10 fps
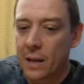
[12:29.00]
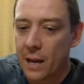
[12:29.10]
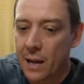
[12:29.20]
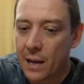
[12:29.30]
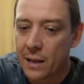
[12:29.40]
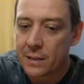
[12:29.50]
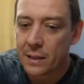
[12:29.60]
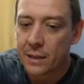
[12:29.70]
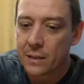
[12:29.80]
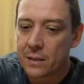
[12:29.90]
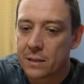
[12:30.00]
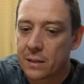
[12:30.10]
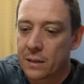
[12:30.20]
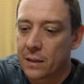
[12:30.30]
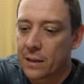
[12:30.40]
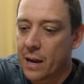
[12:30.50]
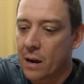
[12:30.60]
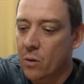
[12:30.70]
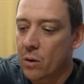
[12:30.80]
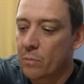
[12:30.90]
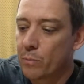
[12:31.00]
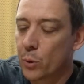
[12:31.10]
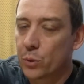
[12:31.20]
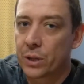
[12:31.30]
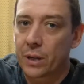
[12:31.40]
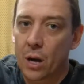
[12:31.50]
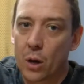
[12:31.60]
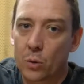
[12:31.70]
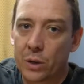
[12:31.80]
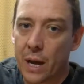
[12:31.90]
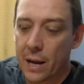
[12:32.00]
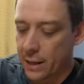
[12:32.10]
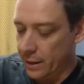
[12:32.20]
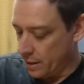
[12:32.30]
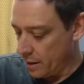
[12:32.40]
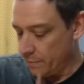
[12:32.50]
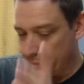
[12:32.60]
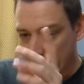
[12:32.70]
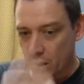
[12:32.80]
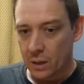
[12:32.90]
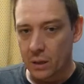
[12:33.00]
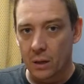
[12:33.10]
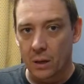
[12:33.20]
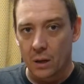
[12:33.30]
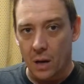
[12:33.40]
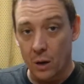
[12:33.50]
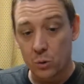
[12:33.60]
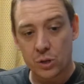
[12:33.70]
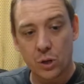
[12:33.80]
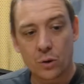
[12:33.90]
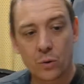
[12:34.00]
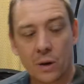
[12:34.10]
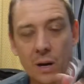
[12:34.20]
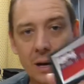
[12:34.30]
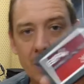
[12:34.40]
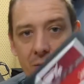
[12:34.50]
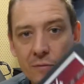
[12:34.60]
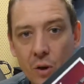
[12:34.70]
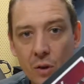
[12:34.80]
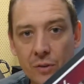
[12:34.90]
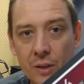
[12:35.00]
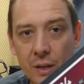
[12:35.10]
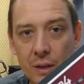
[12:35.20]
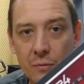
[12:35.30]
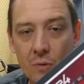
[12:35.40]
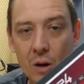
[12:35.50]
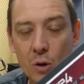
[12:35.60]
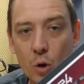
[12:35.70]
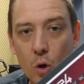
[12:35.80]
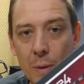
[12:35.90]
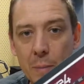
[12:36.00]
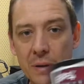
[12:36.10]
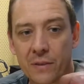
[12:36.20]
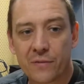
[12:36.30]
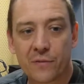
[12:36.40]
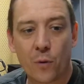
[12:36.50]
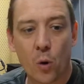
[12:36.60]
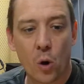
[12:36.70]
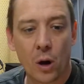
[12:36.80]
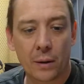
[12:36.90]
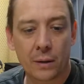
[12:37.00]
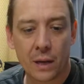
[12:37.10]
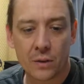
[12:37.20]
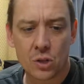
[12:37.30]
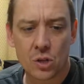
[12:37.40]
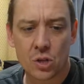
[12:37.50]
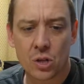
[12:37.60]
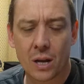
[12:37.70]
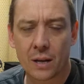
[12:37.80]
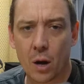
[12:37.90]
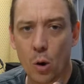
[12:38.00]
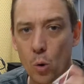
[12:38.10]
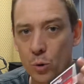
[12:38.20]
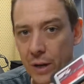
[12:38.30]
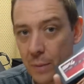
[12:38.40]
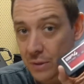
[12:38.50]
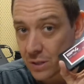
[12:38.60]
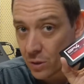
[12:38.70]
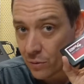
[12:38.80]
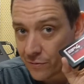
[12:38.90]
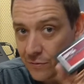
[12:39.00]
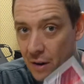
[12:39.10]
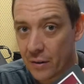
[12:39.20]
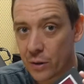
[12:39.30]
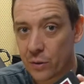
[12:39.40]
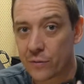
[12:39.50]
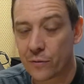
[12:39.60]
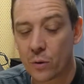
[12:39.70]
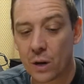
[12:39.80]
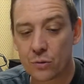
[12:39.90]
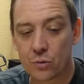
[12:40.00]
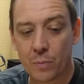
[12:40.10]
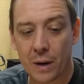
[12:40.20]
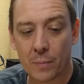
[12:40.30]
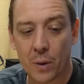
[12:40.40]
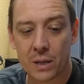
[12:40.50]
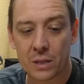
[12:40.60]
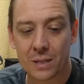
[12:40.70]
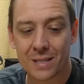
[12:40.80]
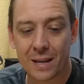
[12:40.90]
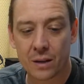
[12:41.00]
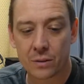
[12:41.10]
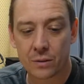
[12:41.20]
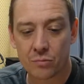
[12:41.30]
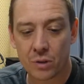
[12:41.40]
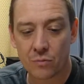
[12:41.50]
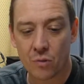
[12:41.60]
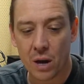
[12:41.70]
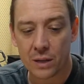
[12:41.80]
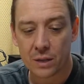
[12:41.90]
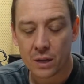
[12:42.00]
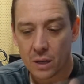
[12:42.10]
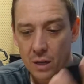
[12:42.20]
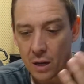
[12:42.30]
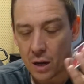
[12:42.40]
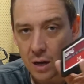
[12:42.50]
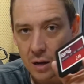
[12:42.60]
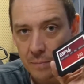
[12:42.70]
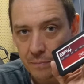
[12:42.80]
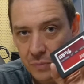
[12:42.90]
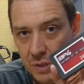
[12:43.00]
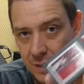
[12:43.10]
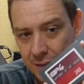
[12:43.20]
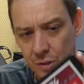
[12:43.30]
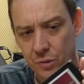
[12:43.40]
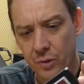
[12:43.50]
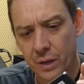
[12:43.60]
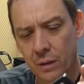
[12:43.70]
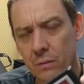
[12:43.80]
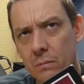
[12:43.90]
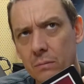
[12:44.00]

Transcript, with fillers: and it's now booting okay. Um, I also have got the Runcor BP4. Again, this is a slightly older, but still very good 400 megabytes a second read write um, SATA 3,